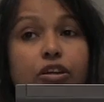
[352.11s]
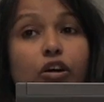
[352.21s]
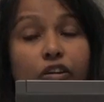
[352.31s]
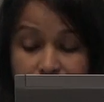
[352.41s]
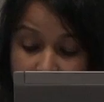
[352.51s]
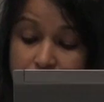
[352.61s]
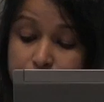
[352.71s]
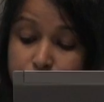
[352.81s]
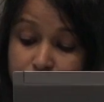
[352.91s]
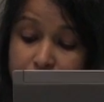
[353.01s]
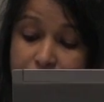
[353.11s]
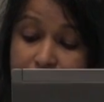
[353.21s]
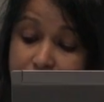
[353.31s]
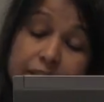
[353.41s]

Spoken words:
of some societies,